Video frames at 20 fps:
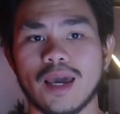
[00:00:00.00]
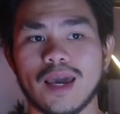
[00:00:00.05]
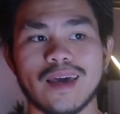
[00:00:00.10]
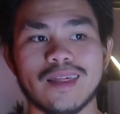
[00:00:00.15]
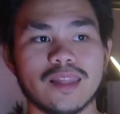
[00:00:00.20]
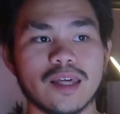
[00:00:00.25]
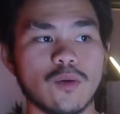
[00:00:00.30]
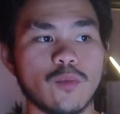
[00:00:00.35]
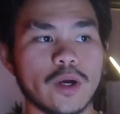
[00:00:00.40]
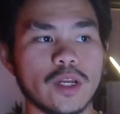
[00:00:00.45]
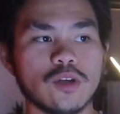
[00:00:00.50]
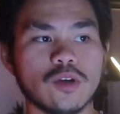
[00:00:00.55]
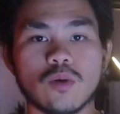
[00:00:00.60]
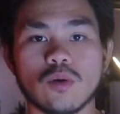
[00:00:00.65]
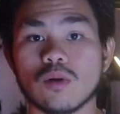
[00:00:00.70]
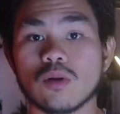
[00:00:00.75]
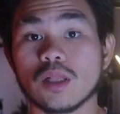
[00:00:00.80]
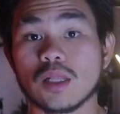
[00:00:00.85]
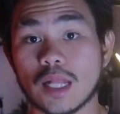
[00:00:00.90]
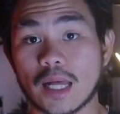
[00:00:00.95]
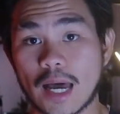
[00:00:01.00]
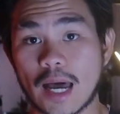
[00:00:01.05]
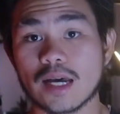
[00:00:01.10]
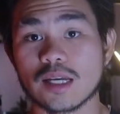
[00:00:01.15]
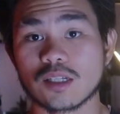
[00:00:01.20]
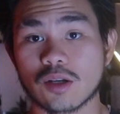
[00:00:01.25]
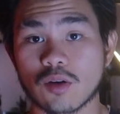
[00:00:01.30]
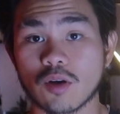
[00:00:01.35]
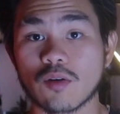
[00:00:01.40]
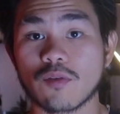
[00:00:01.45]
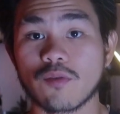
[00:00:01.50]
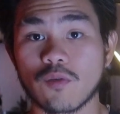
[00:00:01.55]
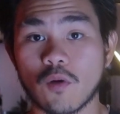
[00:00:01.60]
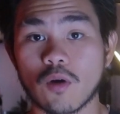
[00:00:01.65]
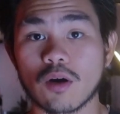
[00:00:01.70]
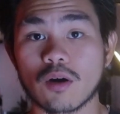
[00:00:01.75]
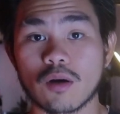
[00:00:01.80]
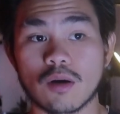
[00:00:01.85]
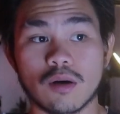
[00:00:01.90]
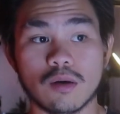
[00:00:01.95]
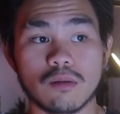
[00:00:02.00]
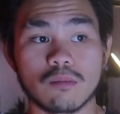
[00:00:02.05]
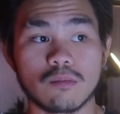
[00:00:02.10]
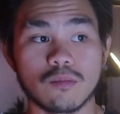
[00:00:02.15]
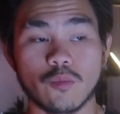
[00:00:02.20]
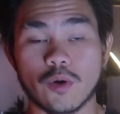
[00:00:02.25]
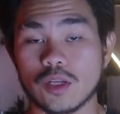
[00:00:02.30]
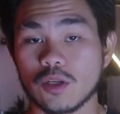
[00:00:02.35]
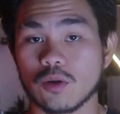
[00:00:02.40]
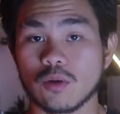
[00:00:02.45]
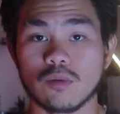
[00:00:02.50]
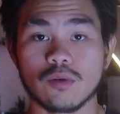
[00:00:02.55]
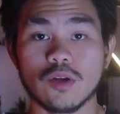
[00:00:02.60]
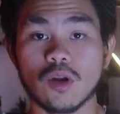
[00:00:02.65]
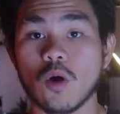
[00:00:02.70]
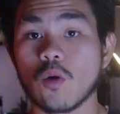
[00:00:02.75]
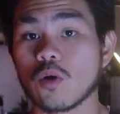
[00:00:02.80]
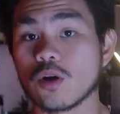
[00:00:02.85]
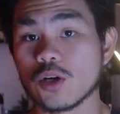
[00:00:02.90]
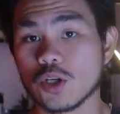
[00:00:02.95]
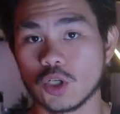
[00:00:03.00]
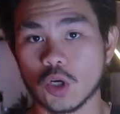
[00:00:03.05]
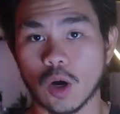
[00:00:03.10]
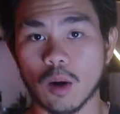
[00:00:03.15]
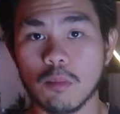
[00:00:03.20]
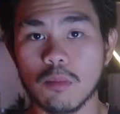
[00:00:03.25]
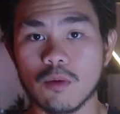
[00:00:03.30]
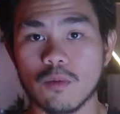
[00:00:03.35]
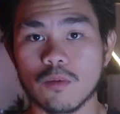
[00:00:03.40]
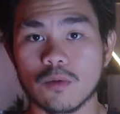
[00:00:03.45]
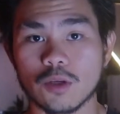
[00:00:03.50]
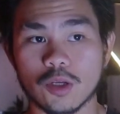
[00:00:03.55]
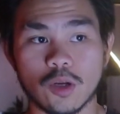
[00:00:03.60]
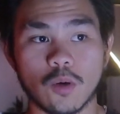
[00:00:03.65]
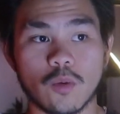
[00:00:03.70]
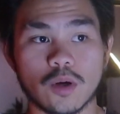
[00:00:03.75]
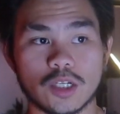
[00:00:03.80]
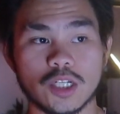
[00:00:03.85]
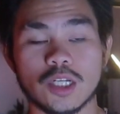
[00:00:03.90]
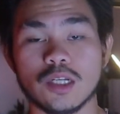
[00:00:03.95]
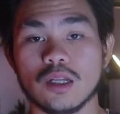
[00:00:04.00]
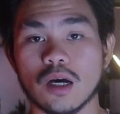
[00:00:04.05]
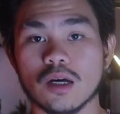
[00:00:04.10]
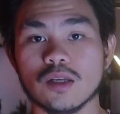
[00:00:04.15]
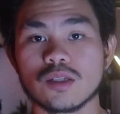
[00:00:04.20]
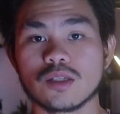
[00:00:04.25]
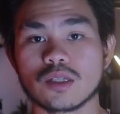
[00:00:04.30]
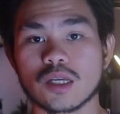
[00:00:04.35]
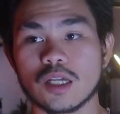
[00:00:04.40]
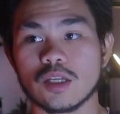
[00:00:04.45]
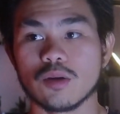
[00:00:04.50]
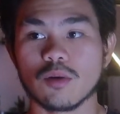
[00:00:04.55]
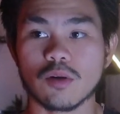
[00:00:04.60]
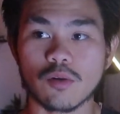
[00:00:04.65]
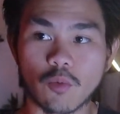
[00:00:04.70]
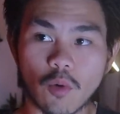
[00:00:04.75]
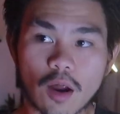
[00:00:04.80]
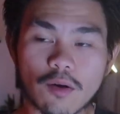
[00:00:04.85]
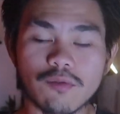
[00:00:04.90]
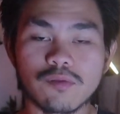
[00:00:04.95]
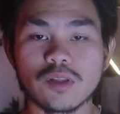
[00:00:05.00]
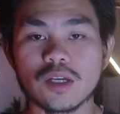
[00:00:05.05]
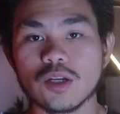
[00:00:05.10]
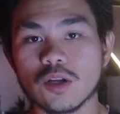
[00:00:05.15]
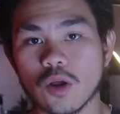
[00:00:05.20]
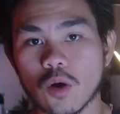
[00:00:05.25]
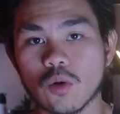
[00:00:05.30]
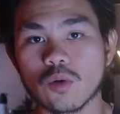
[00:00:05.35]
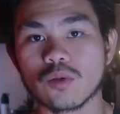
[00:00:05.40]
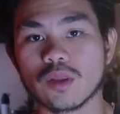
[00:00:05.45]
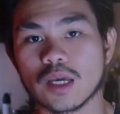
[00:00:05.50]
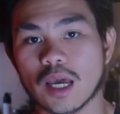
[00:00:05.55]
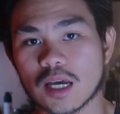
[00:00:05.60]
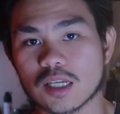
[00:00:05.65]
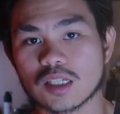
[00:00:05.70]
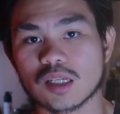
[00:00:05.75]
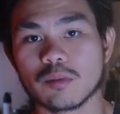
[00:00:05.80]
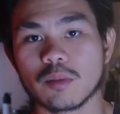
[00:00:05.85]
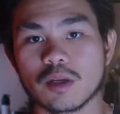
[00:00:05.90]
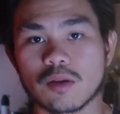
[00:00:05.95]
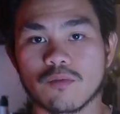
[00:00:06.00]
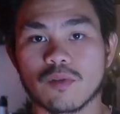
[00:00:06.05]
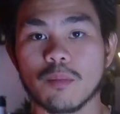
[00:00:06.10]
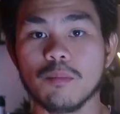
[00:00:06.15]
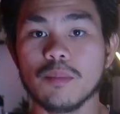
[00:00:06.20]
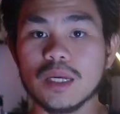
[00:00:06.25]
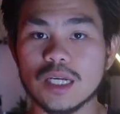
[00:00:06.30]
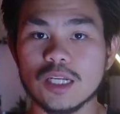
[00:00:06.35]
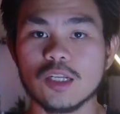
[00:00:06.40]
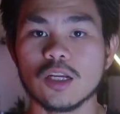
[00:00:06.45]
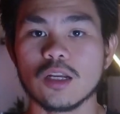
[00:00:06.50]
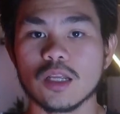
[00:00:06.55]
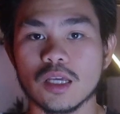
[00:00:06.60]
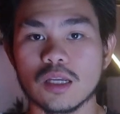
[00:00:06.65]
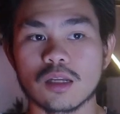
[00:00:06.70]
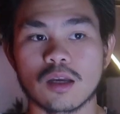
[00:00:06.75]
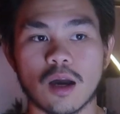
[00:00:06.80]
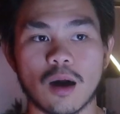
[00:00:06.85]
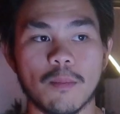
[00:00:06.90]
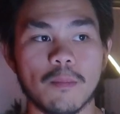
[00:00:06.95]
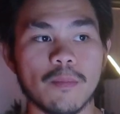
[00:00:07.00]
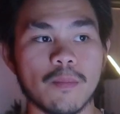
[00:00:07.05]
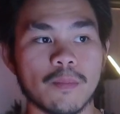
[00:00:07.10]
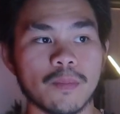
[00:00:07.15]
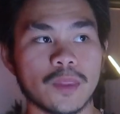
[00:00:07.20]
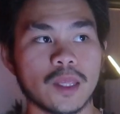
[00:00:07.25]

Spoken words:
And then when you ask her for, when you know her job, you know what she does, and you'd roughly know the estimate of the median income.